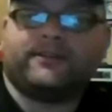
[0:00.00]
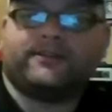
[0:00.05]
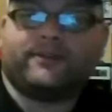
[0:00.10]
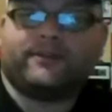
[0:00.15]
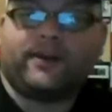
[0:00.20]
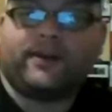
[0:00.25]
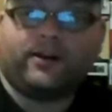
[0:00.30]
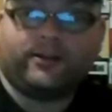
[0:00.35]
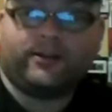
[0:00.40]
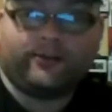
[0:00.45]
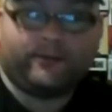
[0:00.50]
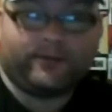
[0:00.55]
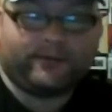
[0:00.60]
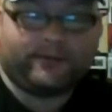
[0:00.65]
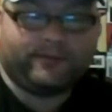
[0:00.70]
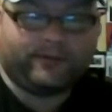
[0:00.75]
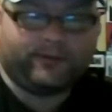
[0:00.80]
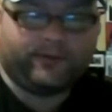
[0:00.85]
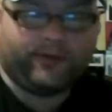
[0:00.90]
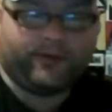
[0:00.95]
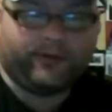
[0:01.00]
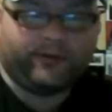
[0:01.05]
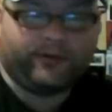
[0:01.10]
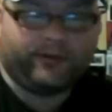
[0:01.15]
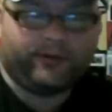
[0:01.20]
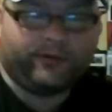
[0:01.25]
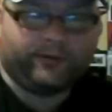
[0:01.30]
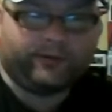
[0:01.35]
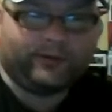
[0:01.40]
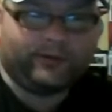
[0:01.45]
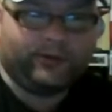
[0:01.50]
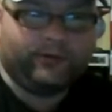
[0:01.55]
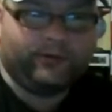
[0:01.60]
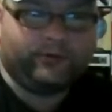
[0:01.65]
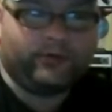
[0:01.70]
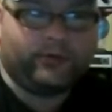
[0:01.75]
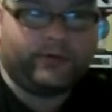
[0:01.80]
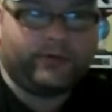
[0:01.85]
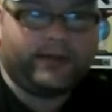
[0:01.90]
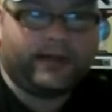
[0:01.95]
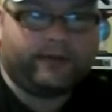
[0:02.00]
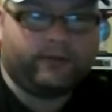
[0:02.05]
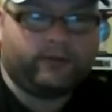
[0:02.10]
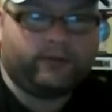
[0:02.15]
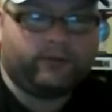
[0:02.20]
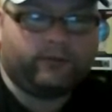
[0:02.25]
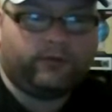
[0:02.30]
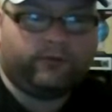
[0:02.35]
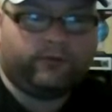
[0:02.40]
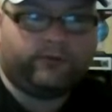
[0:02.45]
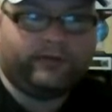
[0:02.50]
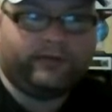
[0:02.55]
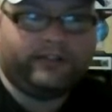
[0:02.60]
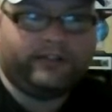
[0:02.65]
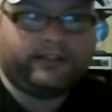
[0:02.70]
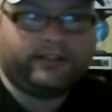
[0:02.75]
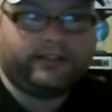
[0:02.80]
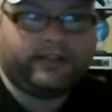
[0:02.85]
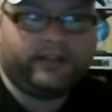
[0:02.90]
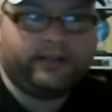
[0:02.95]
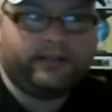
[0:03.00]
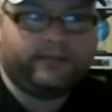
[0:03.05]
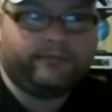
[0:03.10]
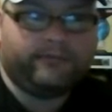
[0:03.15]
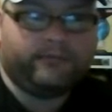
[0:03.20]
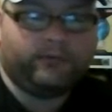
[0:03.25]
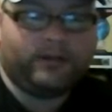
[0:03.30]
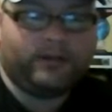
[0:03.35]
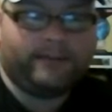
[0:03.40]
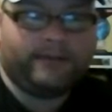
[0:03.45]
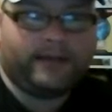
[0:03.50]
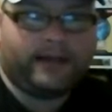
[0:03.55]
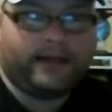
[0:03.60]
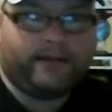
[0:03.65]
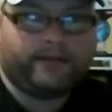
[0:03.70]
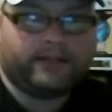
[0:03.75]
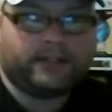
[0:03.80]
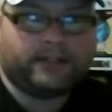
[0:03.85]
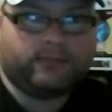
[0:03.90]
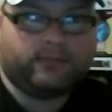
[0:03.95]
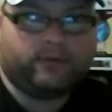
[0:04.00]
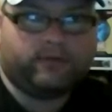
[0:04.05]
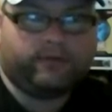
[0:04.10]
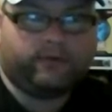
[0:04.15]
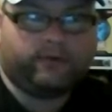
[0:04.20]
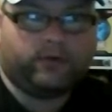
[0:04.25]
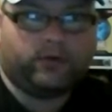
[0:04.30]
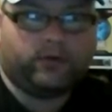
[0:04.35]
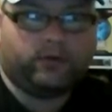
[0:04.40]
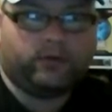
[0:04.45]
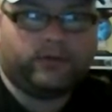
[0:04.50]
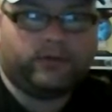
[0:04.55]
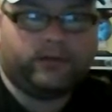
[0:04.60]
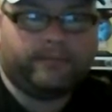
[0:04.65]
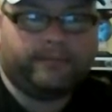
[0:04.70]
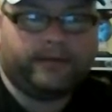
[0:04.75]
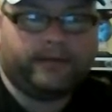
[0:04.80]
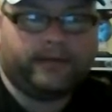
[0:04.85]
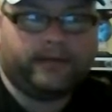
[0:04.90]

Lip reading: regarding Christmas Chronicles 2, do we have a rough release date? Will it be out this month or will it be...